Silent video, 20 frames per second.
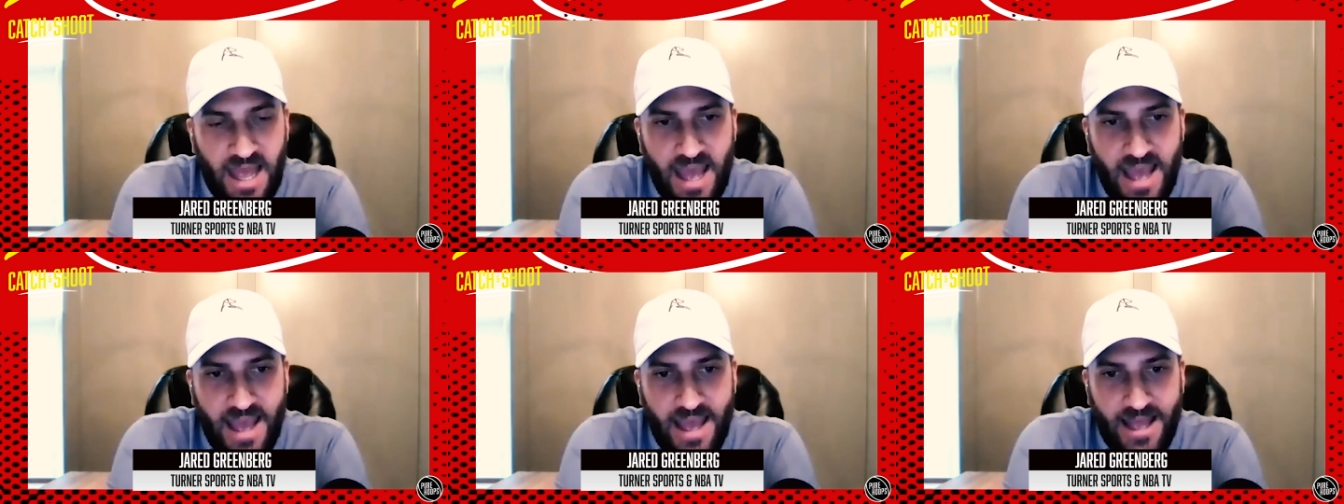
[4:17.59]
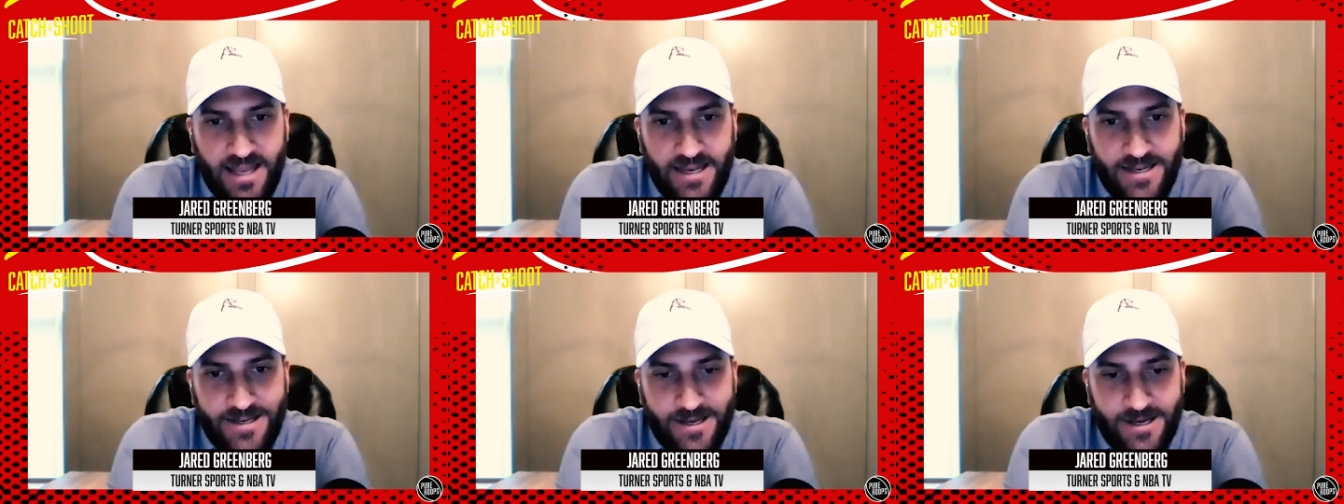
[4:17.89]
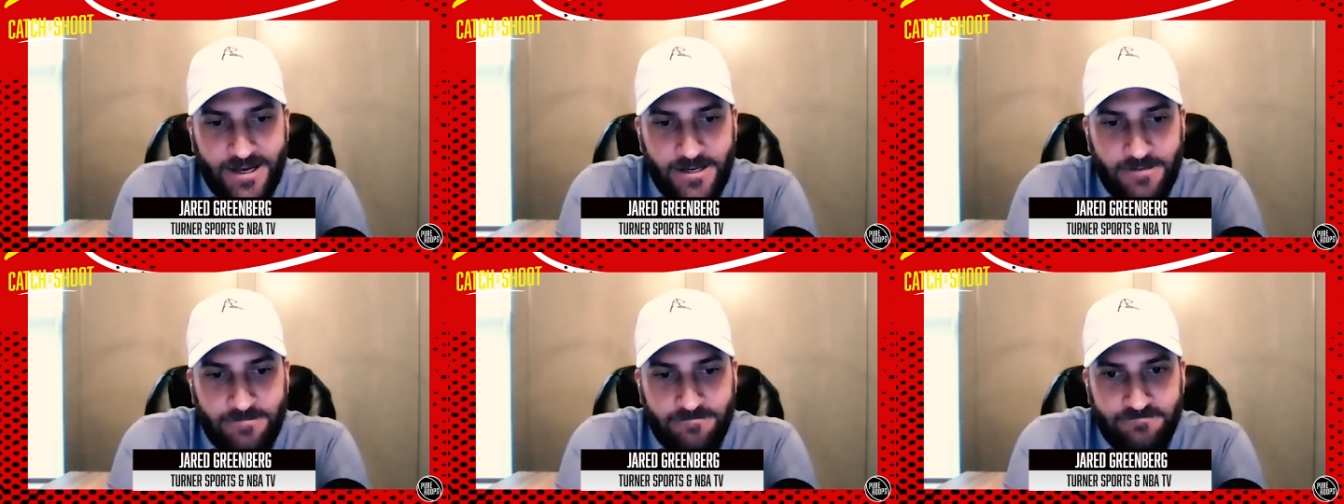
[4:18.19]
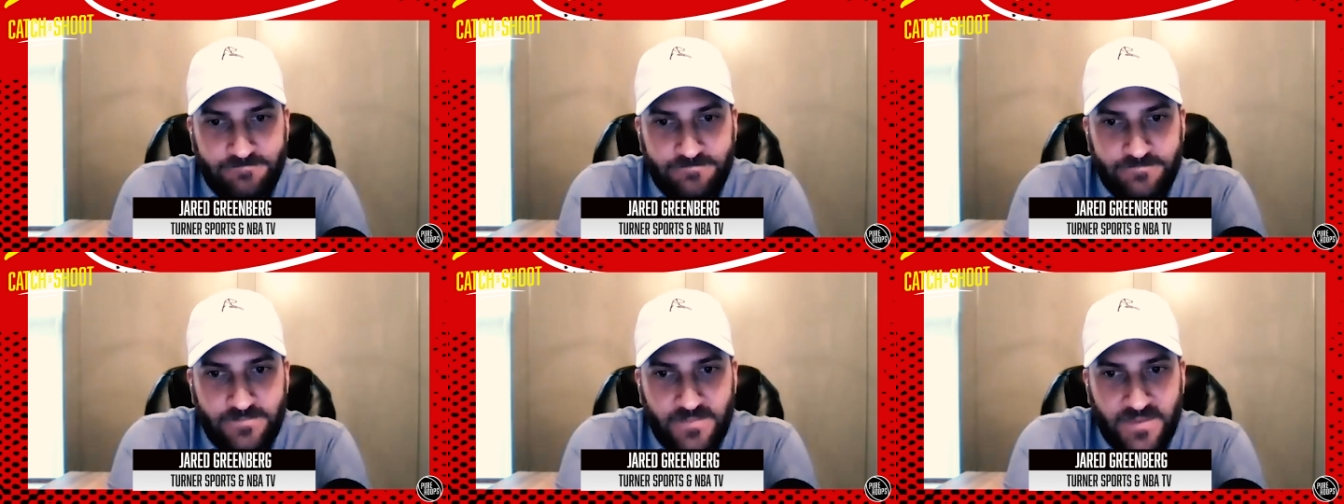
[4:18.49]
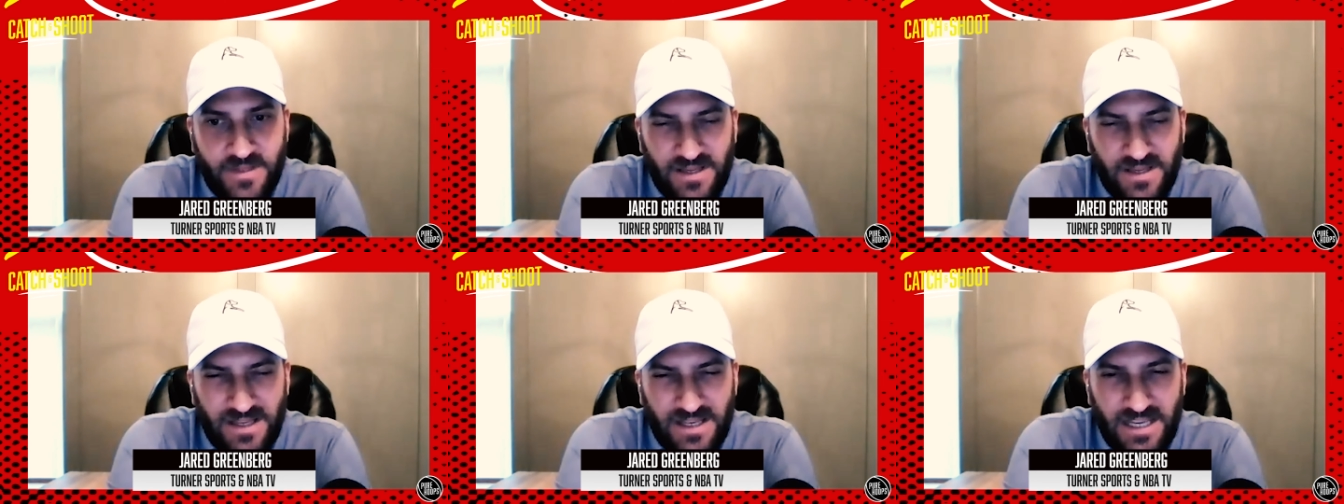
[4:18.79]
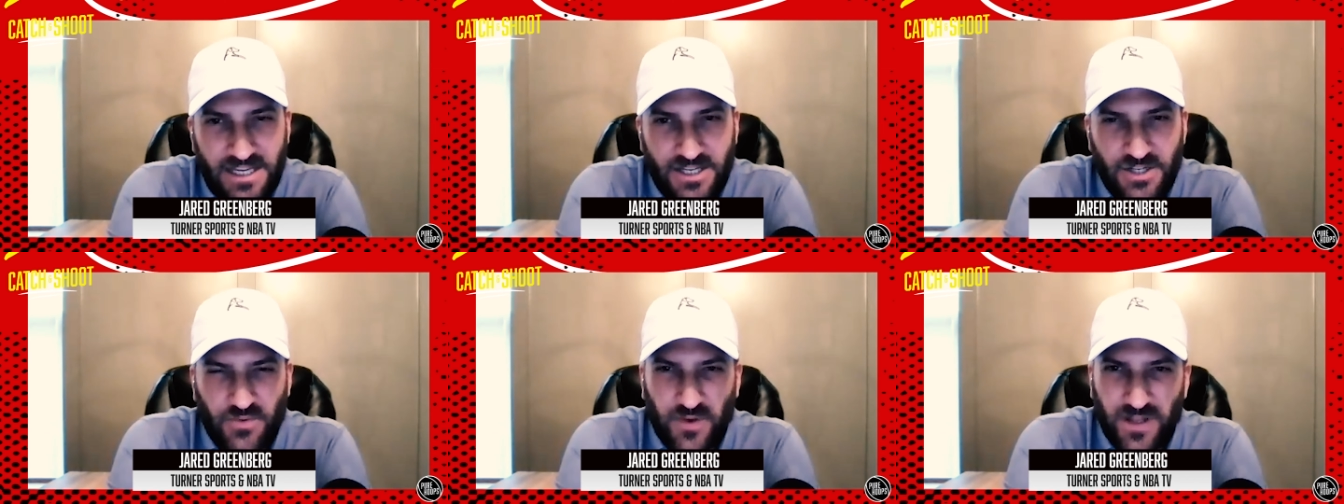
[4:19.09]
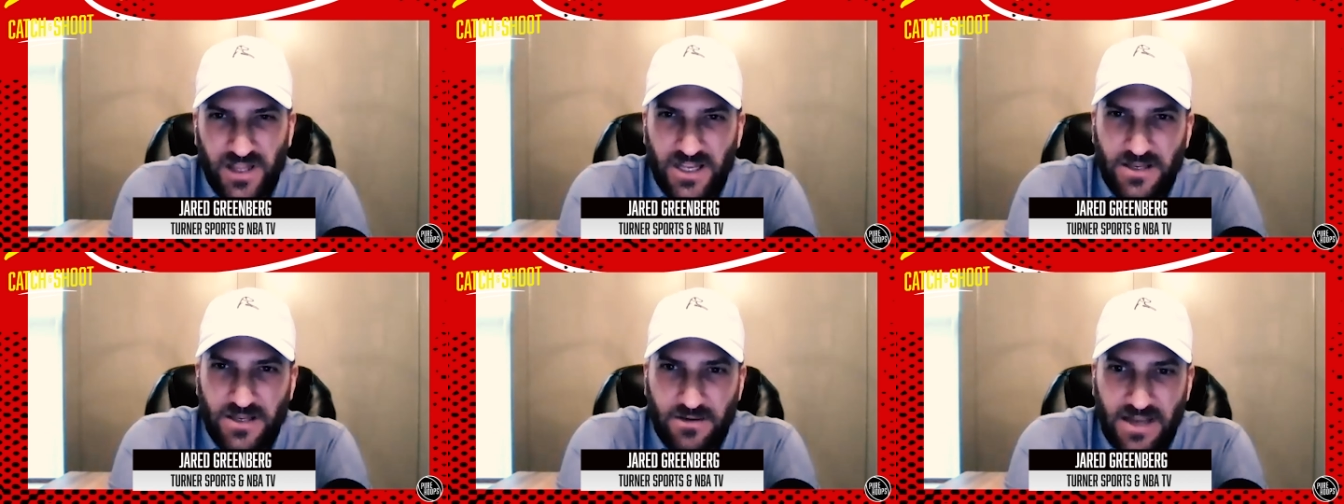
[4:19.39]
and um, he's
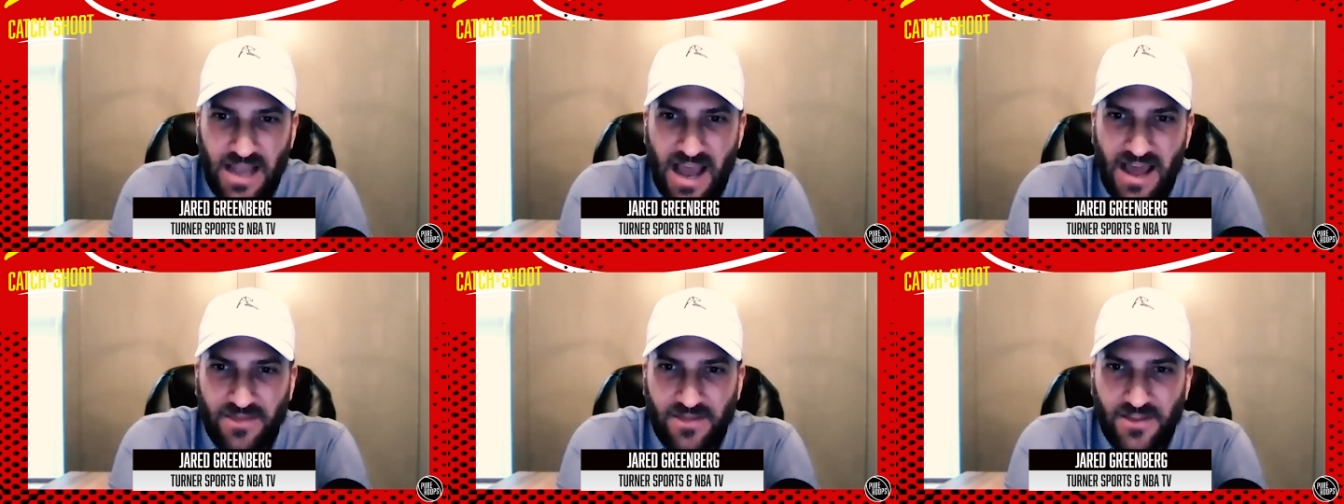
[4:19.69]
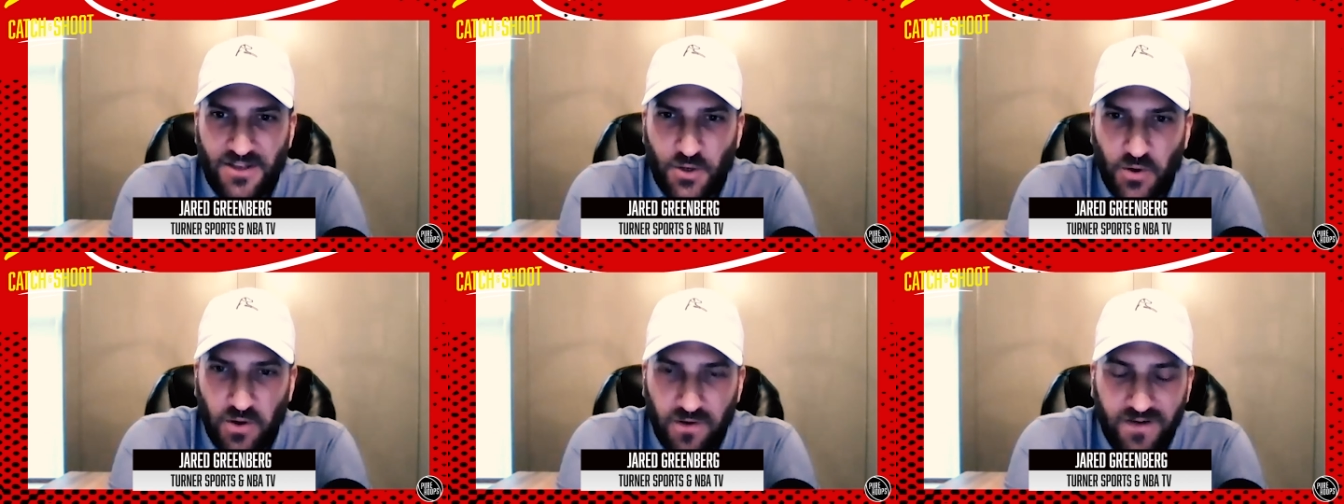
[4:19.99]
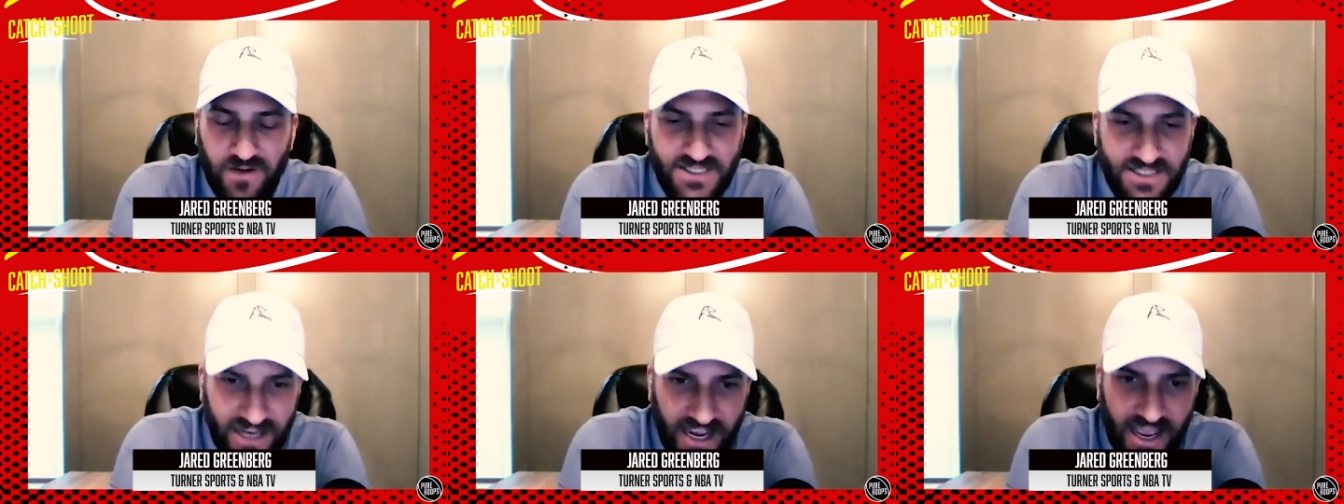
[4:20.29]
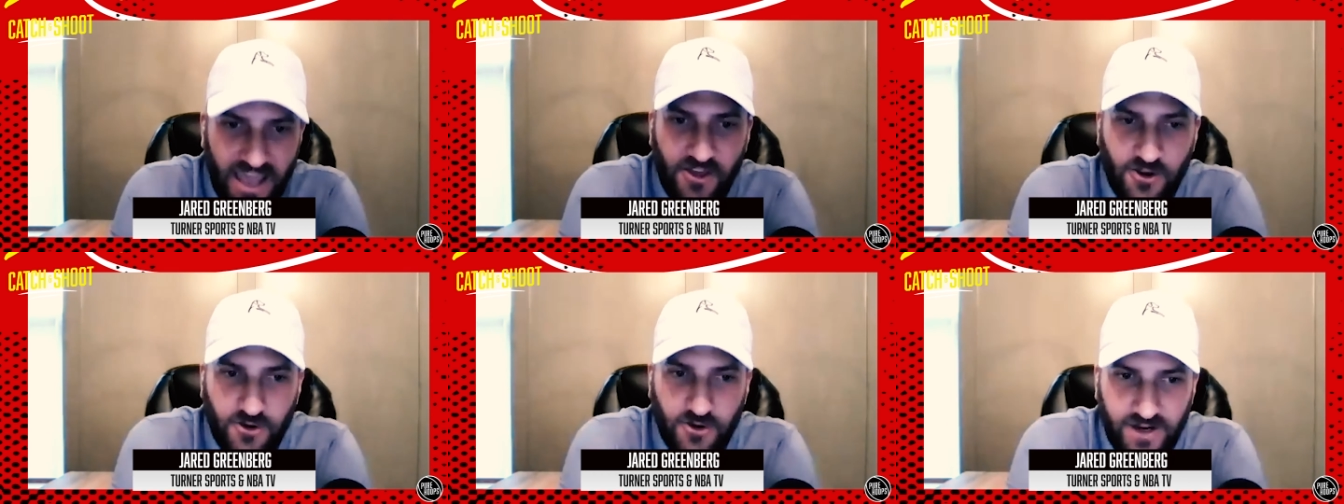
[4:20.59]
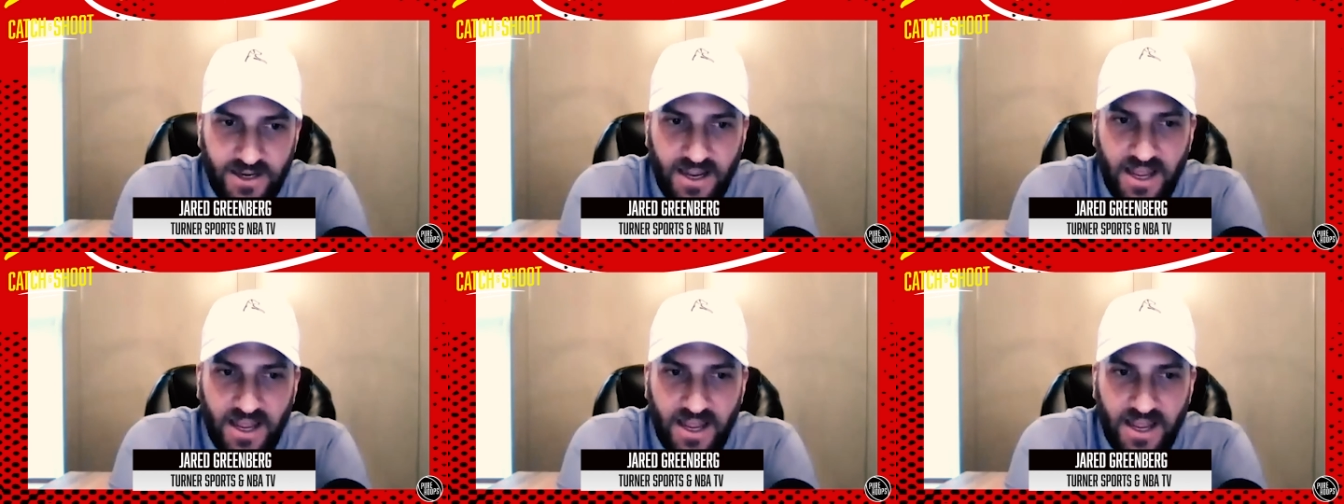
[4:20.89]
really gotten the two of us together.